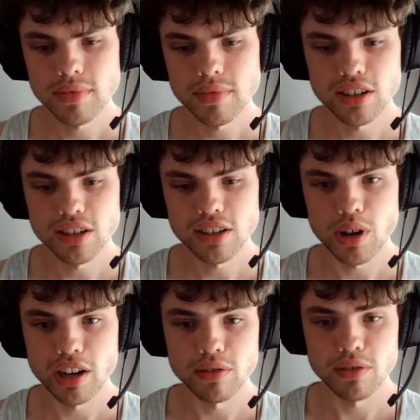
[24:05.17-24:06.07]
I can do
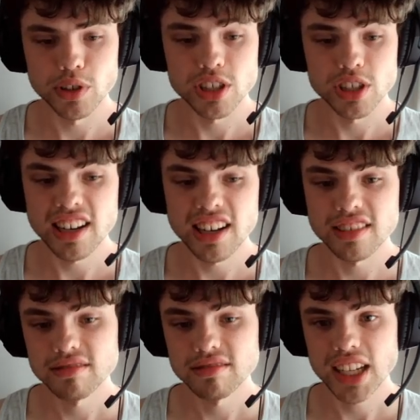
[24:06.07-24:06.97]
101st and
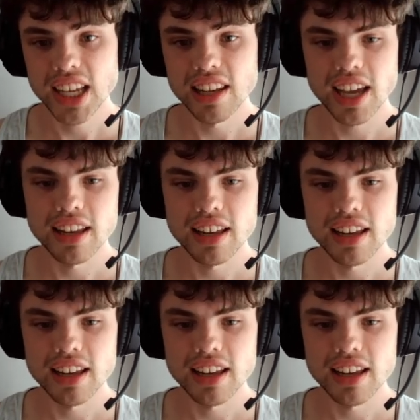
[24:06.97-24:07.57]
Hellcat.